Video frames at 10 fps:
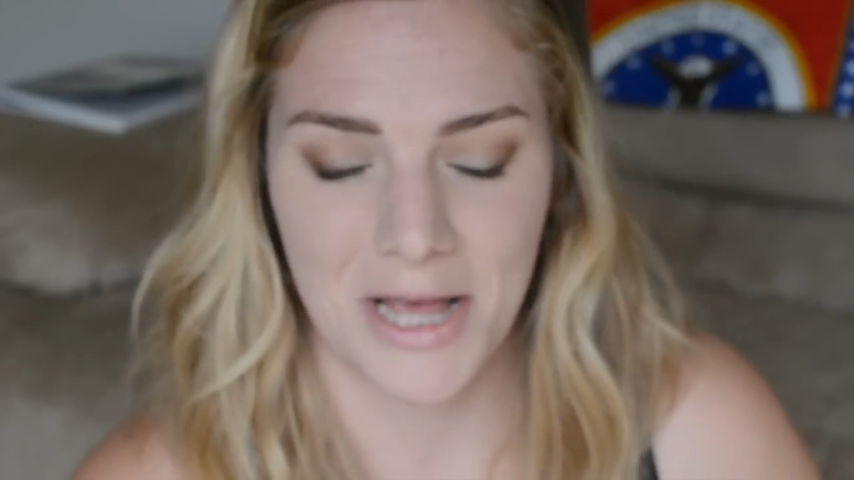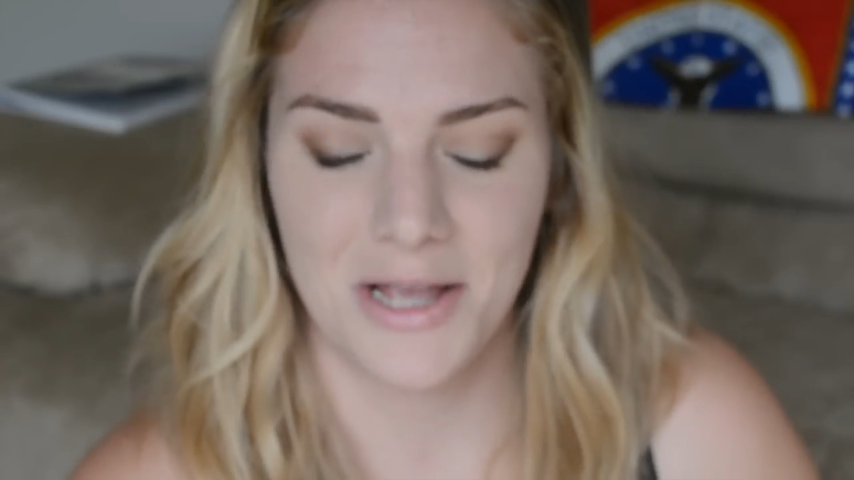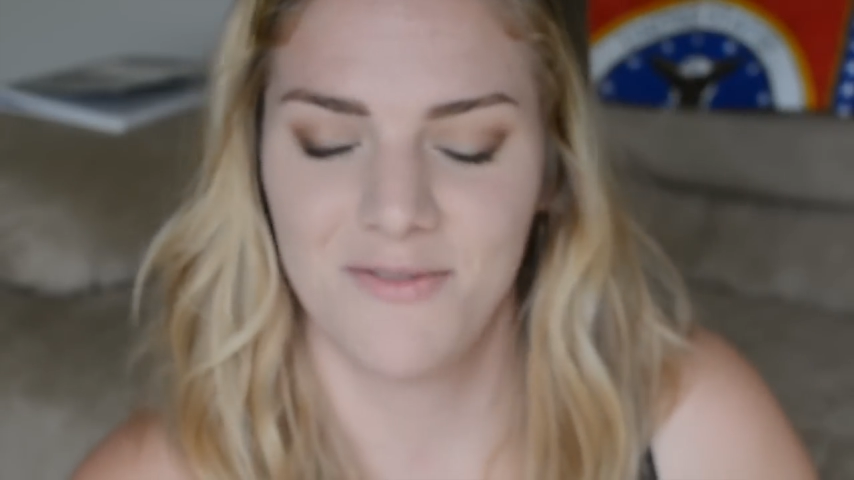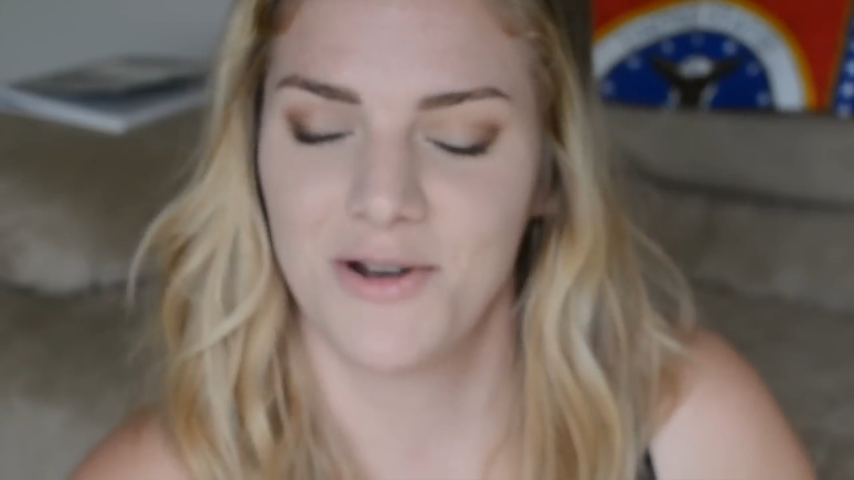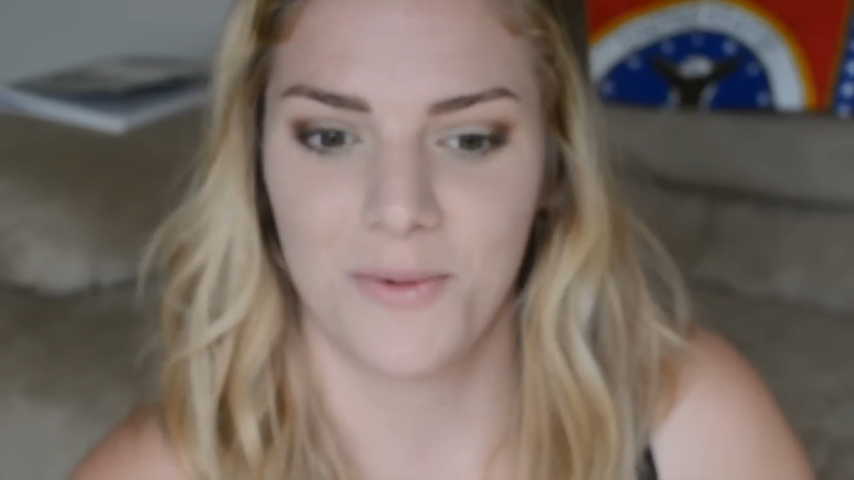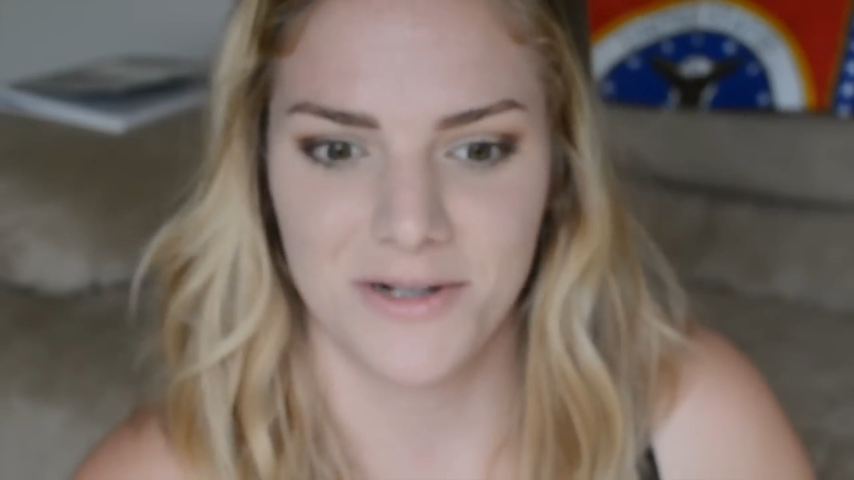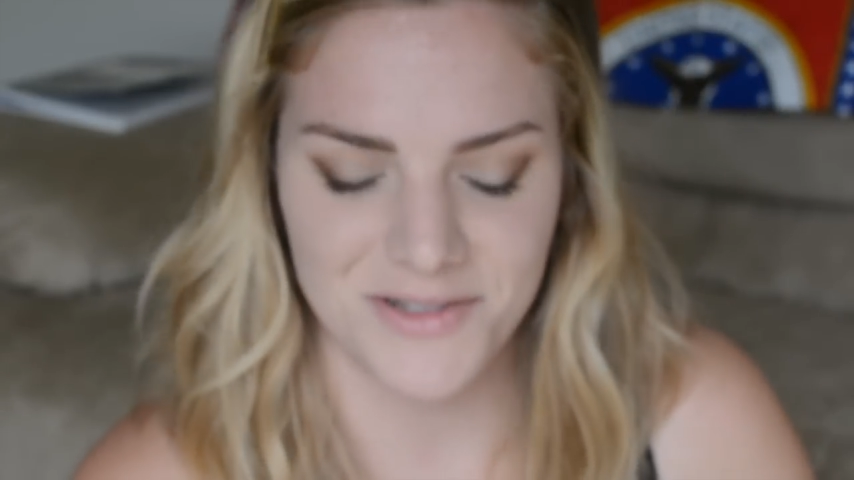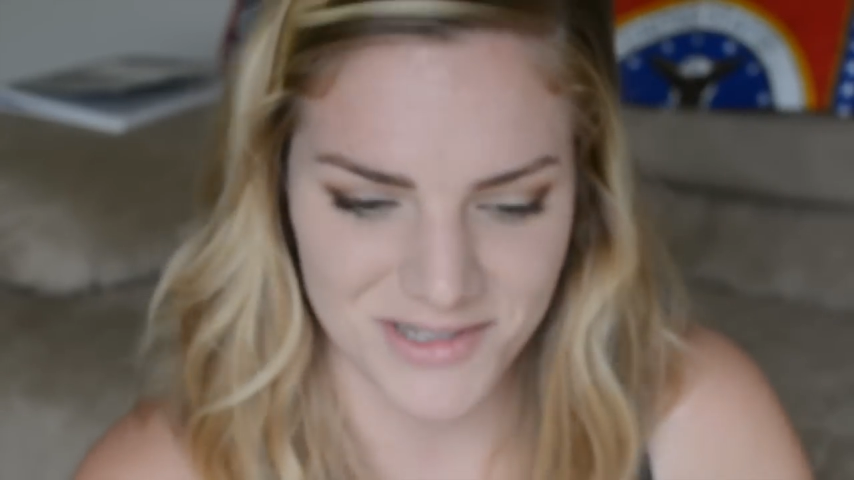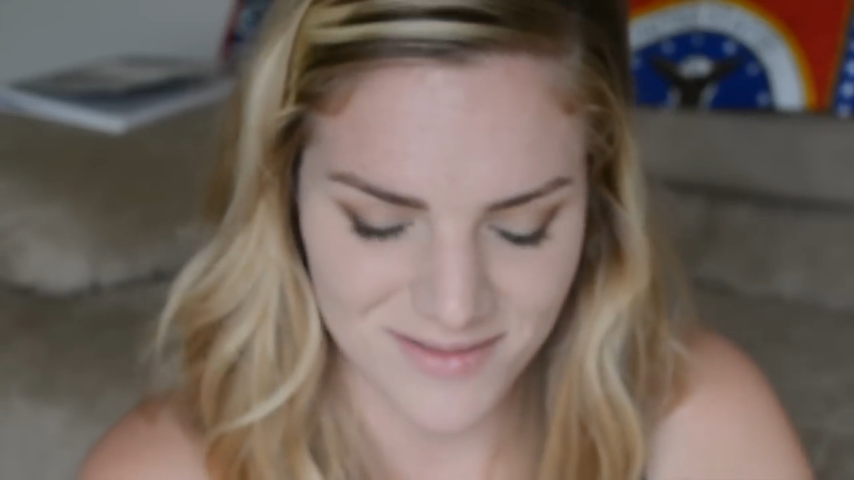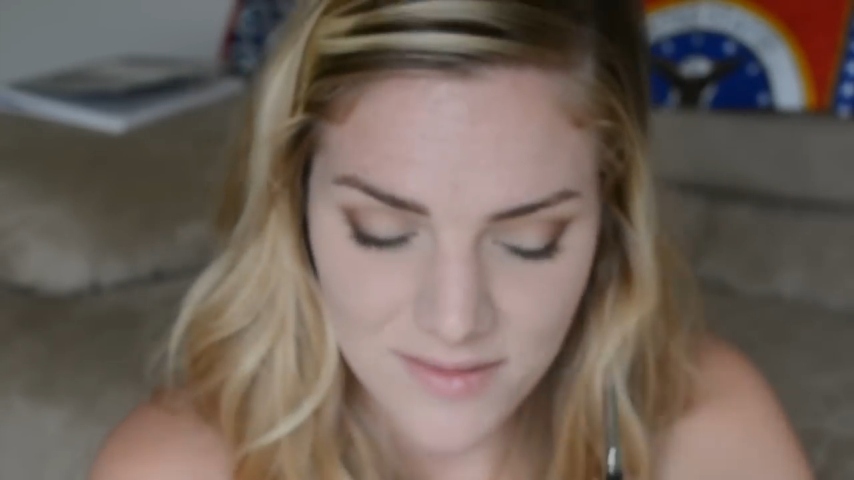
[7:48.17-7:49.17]
that even a
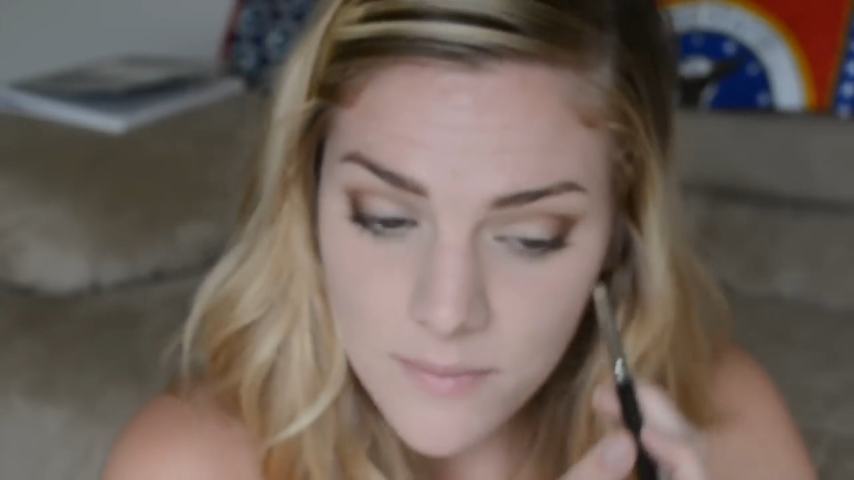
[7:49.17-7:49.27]
question?